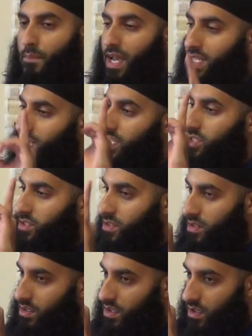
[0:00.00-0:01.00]
Pay attention.
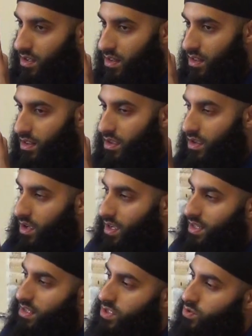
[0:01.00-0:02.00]

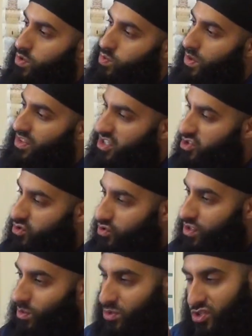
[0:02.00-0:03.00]
This was when the
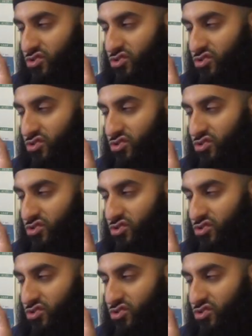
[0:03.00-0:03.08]
Sunnah was